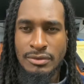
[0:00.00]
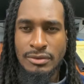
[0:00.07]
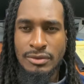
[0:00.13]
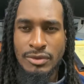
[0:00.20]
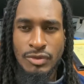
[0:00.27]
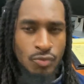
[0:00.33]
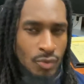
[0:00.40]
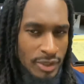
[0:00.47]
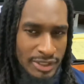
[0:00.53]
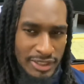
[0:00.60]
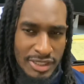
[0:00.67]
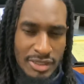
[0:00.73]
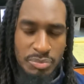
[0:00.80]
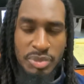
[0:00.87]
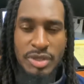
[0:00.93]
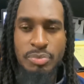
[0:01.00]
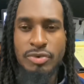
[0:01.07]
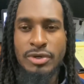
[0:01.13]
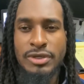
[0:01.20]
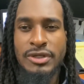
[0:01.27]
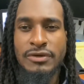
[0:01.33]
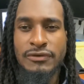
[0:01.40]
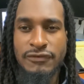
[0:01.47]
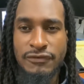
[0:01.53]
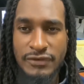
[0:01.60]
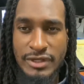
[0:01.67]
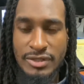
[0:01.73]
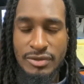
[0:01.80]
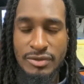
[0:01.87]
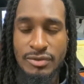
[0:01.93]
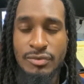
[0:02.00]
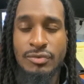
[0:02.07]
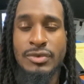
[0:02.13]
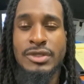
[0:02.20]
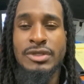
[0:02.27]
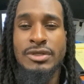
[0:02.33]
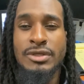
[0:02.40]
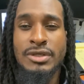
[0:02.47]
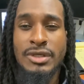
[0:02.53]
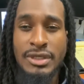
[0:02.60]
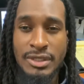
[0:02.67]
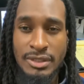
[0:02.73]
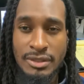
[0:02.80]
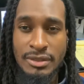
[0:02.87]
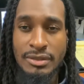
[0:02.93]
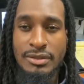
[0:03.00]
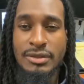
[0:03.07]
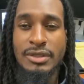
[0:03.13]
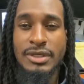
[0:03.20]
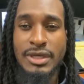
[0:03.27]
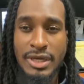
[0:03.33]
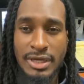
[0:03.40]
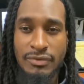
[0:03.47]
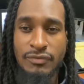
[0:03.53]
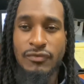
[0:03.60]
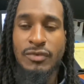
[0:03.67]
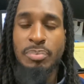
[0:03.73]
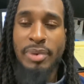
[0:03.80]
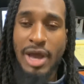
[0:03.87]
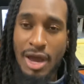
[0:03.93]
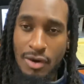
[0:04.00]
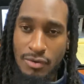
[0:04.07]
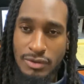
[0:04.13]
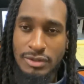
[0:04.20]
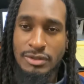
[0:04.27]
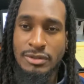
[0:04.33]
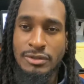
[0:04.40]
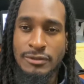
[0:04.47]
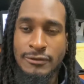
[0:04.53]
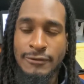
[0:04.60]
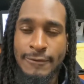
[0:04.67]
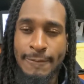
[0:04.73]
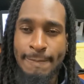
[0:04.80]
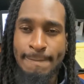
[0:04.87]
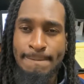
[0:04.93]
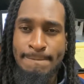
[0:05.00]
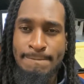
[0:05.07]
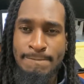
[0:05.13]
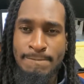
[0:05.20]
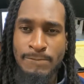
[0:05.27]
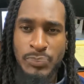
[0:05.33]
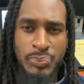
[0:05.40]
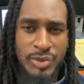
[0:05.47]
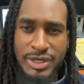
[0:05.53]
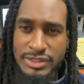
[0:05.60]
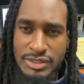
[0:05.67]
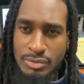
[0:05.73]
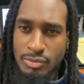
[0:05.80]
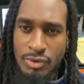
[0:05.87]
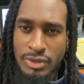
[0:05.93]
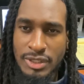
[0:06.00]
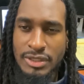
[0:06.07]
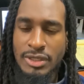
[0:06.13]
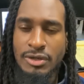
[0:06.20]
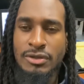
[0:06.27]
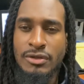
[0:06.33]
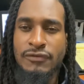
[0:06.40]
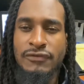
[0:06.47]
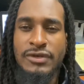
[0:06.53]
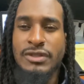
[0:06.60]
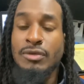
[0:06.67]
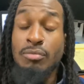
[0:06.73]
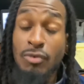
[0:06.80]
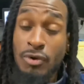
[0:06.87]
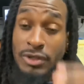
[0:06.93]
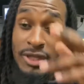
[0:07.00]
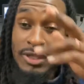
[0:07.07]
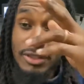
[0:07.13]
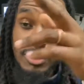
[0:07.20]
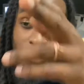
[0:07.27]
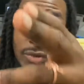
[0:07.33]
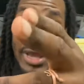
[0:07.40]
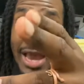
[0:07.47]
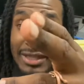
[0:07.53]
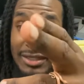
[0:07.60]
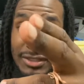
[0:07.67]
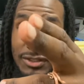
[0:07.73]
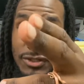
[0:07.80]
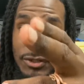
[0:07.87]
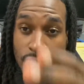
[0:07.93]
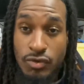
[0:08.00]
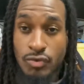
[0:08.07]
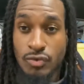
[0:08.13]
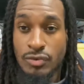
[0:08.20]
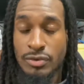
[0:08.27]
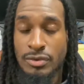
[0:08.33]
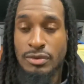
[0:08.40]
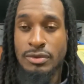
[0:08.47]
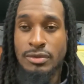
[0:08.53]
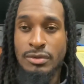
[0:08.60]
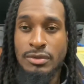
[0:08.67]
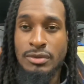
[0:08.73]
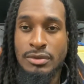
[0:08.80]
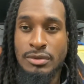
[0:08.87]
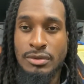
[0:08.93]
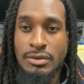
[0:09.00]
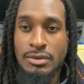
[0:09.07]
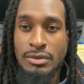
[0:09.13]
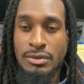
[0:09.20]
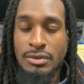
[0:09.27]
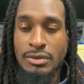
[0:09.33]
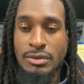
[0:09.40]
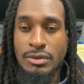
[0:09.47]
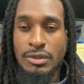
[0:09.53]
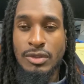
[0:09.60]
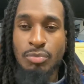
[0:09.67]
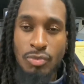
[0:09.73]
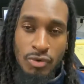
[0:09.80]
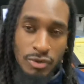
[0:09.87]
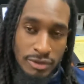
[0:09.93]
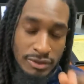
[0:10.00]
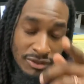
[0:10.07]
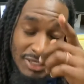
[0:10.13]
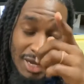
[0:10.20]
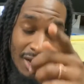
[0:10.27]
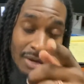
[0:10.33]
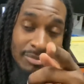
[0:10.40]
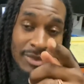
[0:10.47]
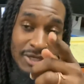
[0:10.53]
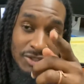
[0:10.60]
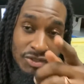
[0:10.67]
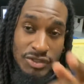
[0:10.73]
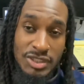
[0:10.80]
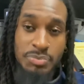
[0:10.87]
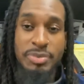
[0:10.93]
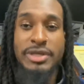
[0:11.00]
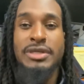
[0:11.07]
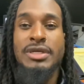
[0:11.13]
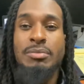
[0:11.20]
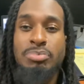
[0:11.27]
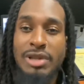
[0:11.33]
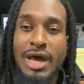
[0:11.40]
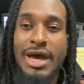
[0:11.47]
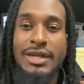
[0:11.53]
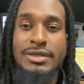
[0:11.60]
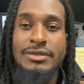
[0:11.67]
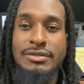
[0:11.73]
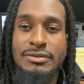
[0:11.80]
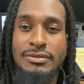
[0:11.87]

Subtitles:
You want to keep people on their feet when you're in the game for power, because the more that they're on their feet, the more that they're reacting to you, the more time that you're spending plotting.